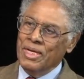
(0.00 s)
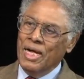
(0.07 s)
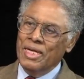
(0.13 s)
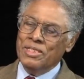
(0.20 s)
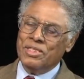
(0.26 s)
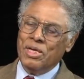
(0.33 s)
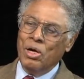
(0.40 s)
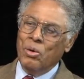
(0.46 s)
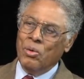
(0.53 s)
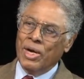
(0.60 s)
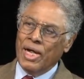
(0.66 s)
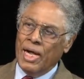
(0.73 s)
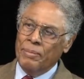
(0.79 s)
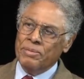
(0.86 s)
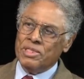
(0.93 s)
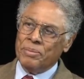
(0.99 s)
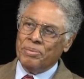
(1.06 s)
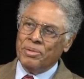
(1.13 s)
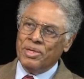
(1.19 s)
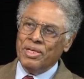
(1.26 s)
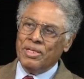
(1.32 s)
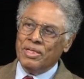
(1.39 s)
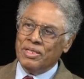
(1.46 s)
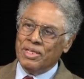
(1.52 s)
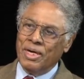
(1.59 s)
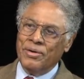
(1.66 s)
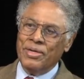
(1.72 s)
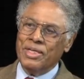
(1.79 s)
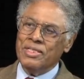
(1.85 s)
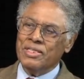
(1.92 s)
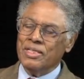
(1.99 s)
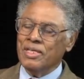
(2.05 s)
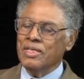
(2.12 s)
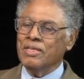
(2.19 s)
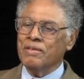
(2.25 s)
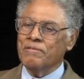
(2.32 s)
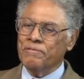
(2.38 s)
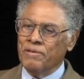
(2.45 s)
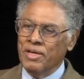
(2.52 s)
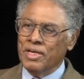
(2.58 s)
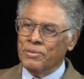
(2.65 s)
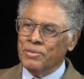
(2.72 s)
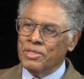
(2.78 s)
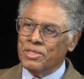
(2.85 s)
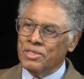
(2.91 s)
And so what happens, the political authorities are then confronted with a